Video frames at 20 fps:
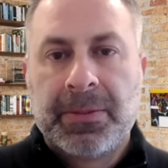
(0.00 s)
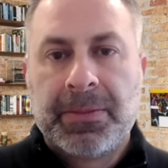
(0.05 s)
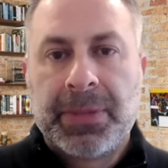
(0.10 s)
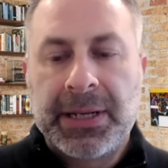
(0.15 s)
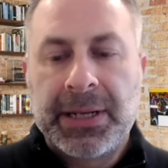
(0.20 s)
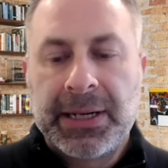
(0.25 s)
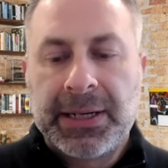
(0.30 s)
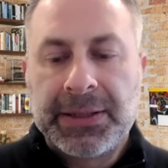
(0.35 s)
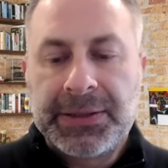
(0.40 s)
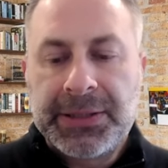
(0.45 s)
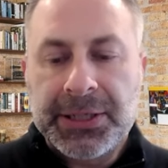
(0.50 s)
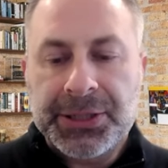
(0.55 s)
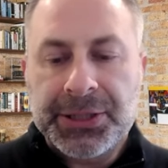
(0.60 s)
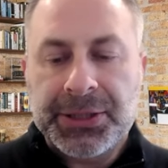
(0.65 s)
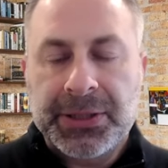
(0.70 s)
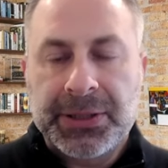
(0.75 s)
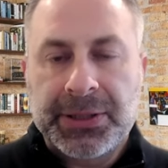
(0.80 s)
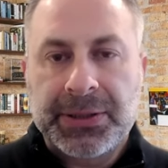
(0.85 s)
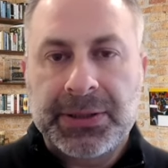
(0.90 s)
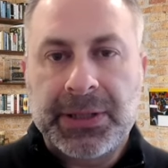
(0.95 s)
But in
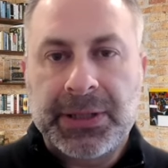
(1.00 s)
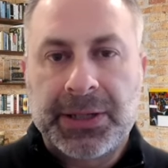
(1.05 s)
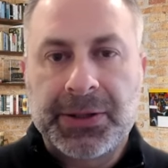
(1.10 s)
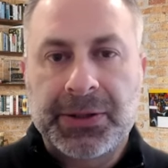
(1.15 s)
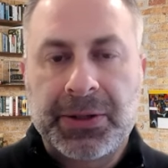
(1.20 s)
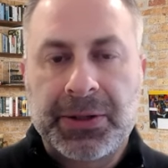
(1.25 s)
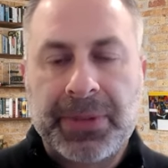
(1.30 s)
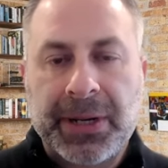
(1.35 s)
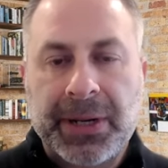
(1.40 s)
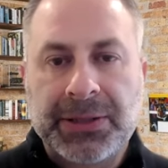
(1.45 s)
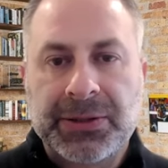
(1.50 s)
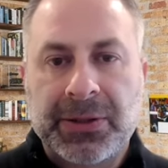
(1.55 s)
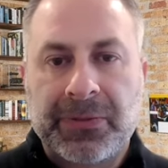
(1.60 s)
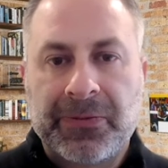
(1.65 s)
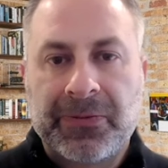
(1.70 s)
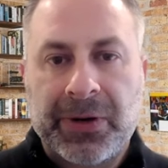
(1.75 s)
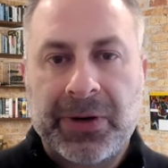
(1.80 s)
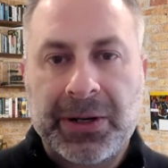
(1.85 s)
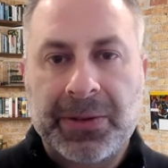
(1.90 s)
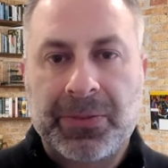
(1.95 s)
addition, under the Bank Term
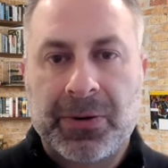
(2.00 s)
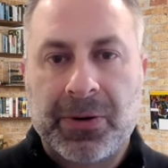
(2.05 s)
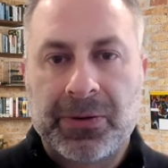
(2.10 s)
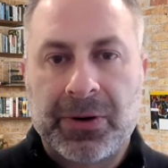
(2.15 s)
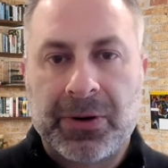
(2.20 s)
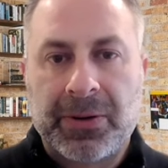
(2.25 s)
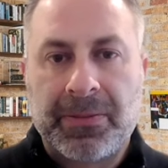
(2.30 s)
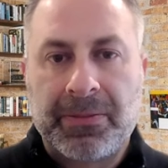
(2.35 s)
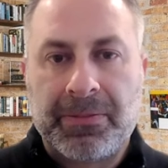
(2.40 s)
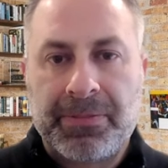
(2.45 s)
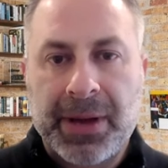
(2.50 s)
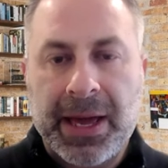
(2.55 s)
Funding Program,